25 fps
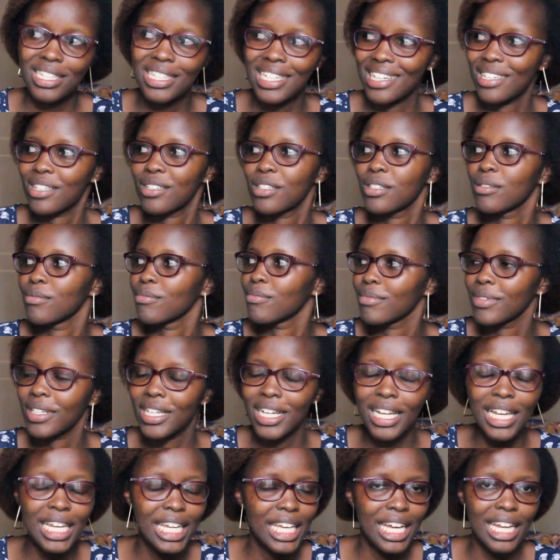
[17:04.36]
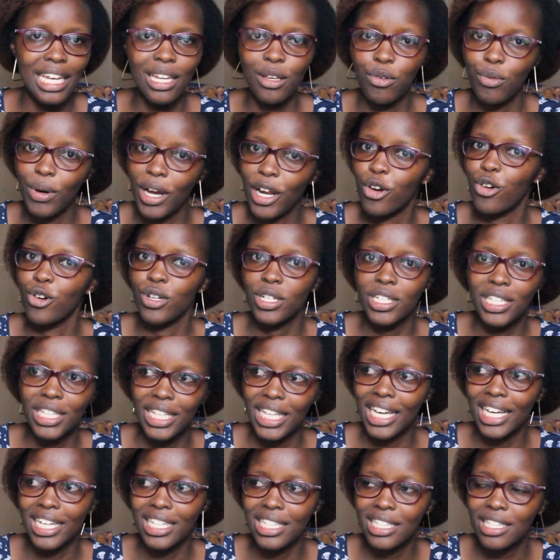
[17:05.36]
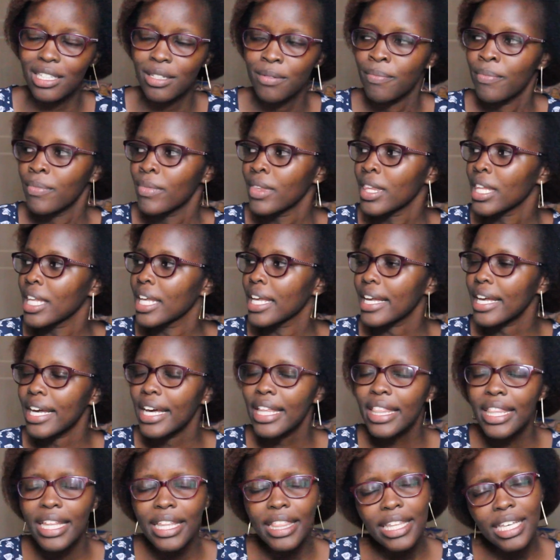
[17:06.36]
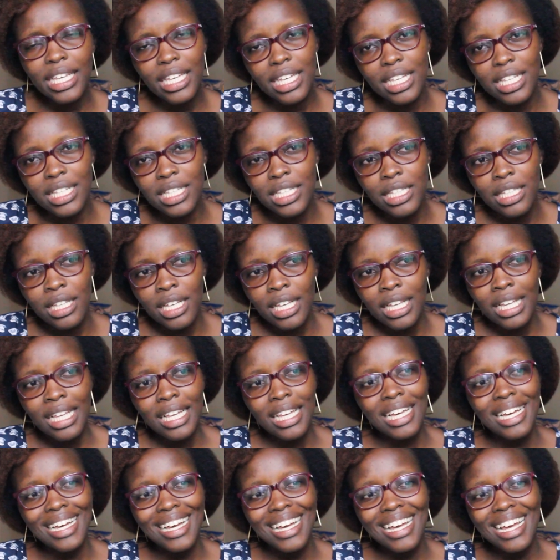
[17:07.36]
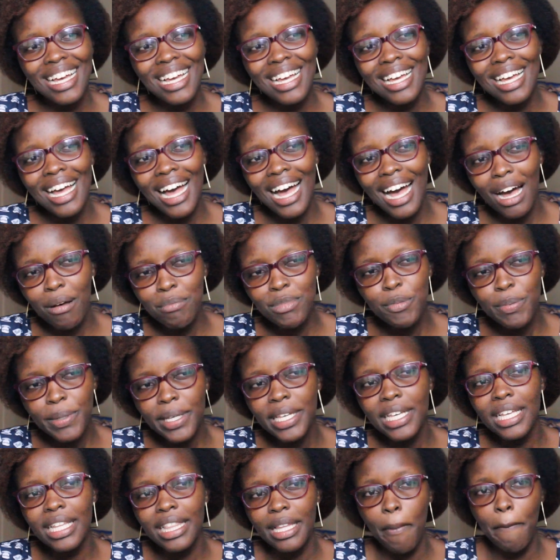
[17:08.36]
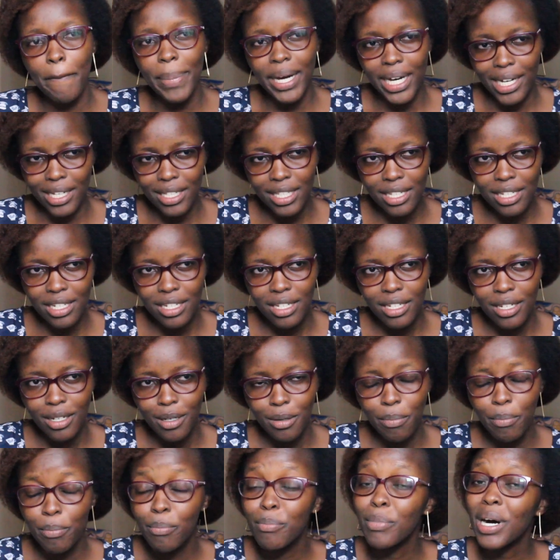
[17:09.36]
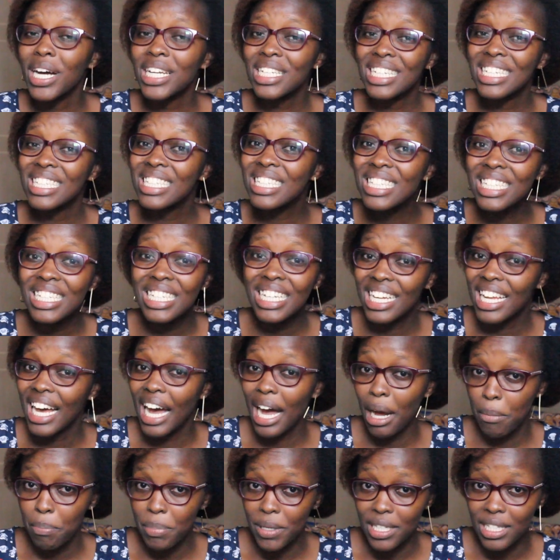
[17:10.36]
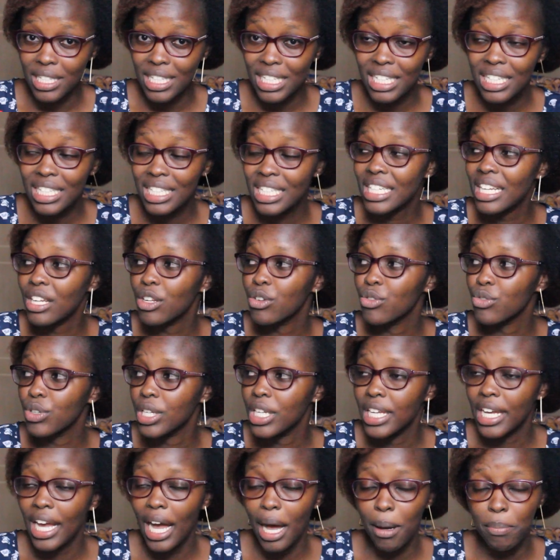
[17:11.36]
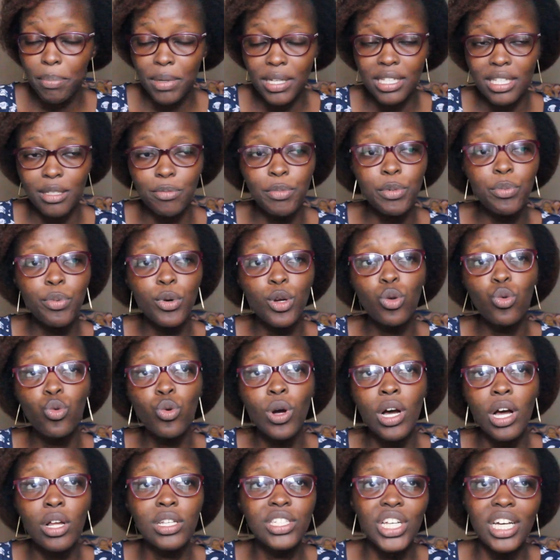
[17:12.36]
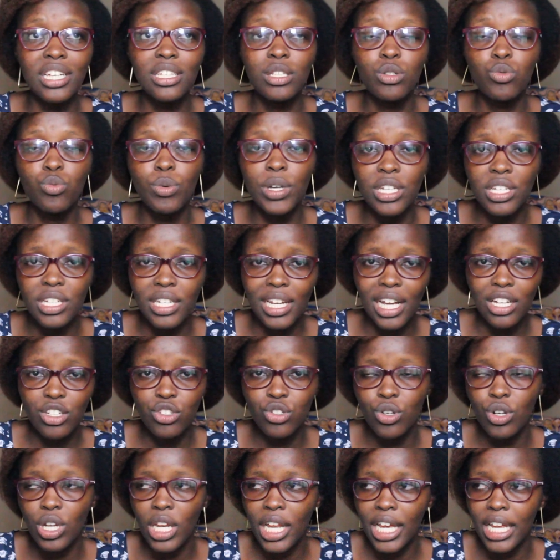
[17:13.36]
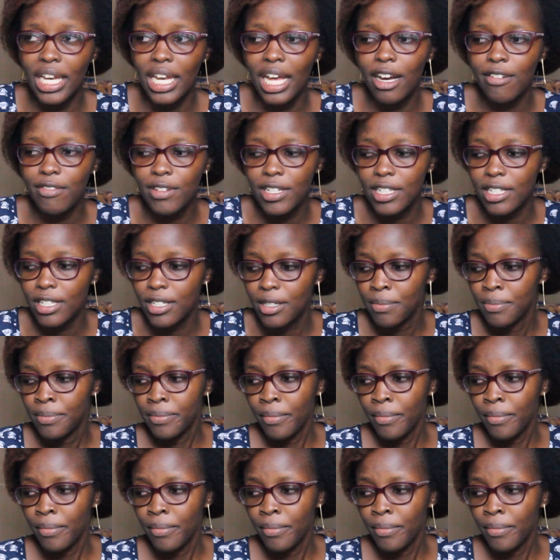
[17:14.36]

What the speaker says: that clearly were not theirs. And the thing is, I'm speaking in the past, but it still happens. It still really happens. People who just went natural and haven't